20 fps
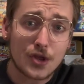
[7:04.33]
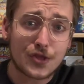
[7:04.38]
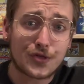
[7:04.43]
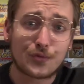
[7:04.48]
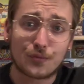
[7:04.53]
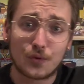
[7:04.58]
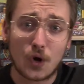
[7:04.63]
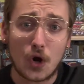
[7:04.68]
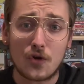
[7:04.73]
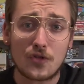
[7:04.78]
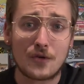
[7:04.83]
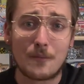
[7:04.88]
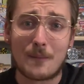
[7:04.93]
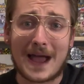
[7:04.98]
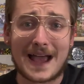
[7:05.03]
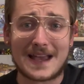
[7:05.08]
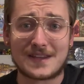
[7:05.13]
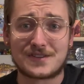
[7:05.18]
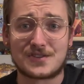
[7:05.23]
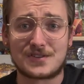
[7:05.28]
Throw the
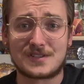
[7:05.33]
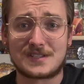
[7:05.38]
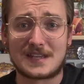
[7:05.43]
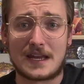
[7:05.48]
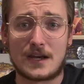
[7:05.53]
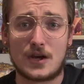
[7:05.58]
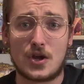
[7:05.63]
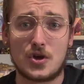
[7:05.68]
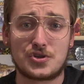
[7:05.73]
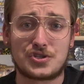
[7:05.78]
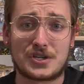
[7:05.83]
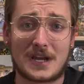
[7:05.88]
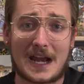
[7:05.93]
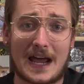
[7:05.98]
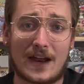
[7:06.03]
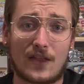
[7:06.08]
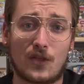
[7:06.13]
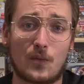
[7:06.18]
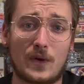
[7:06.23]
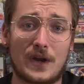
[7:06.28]
master set notion
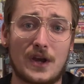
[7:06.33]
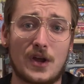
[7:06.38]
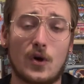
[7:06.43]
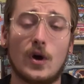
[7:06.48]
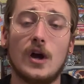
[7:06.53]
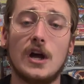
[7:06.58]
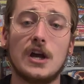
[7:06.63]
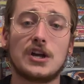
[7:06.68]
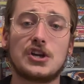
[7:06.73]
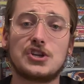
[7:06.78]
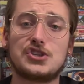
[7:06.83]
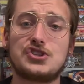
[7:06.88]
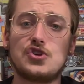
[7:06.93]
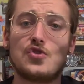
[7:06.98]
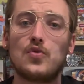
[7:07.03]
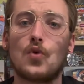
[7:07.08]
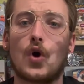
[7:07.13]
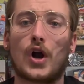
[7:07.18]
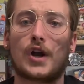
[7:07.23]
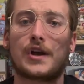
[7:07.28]
out of the window because
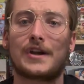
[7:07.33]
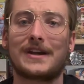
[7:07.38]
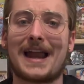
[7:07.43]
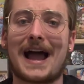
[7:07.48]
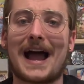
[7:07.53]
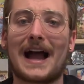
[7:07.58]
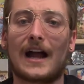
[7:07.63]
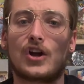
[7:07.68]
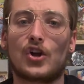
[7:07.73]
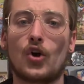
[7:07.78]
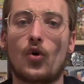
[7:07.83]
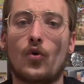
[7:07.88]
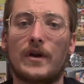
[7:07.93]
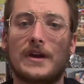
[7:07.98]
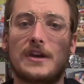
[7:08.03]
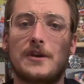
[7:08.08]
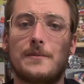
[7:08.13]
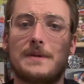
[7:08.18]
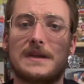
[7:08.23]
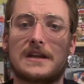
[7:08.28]
you are not
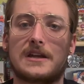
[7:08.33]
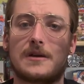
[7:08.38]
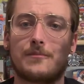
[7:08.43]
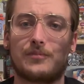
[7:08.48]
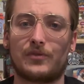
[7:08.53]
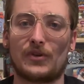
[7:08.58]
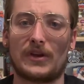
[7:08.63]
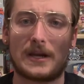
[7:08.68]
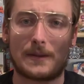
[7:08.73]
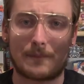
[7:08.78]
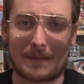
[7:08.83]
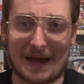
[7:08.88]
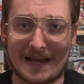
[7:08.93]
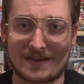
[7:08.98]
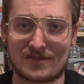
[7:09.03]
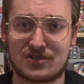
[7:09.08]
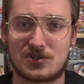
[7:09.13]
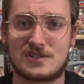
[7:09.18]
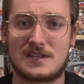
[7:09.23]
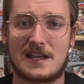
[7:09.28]
going to be completing
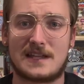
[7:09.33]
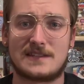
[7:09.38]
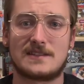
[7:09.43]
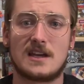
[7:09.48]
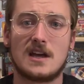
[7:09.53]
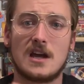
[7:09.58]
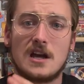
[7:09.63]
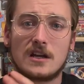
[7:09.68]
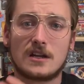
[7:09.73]
master sets.